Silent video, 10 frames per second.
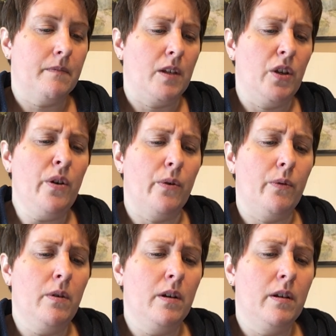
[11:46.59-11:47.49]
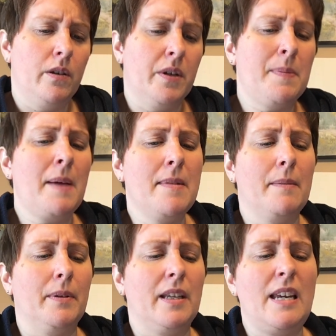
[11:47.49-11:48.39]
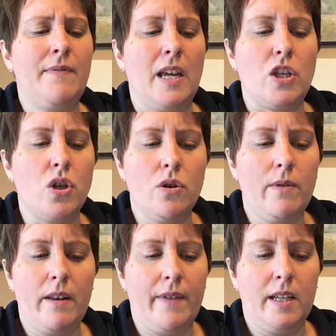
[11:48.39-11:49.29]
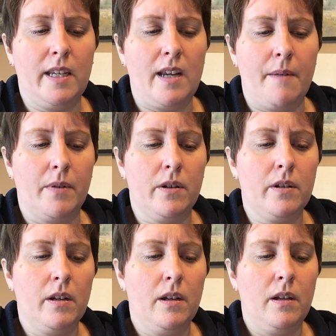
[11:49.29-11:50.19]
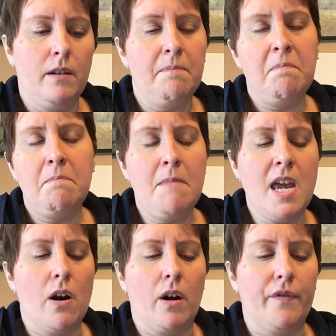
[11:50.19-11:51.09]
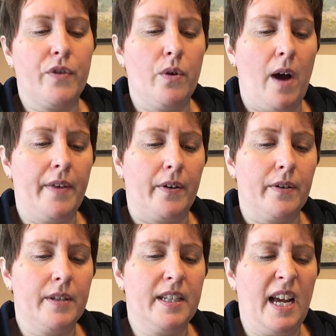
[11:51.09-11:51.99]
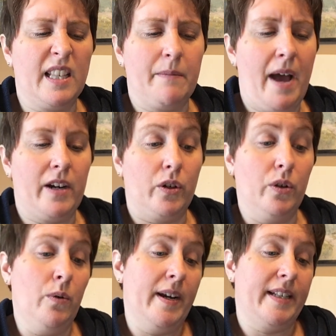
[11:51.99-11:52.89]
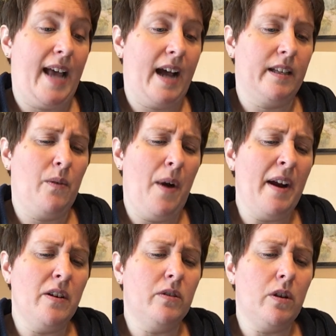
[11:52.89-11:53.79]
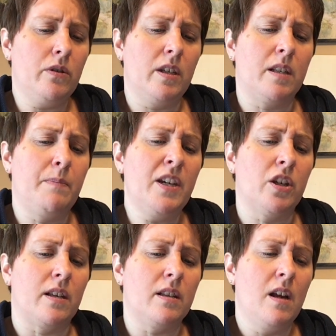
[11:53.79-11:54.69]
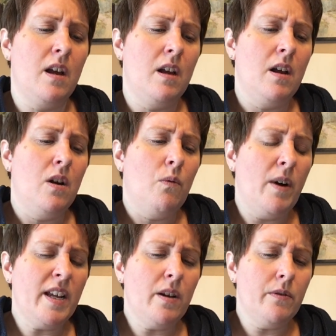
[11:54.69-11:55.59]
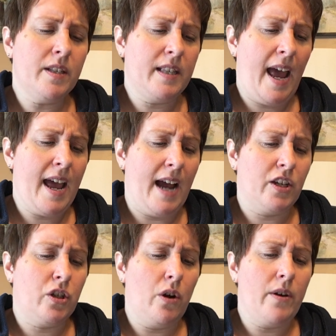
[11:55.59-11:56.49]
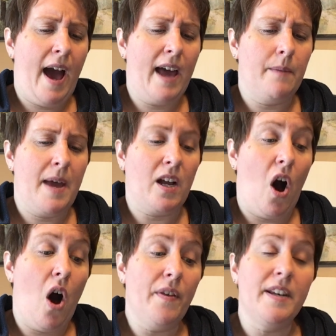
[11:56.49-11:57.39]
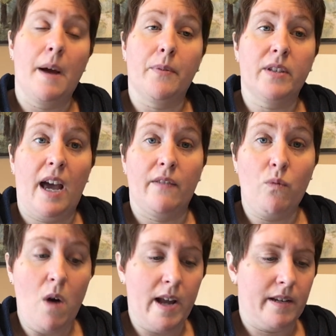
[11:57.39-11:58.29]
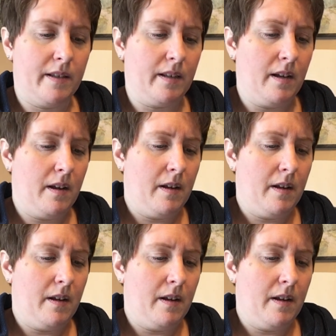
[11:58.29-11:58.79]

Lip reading: You expect me to believe that you invented numbers? Me or a few others. It doesn't matter who exactly. Why are you so suspicious? What do you say I show you how to make all the numbers out of ones?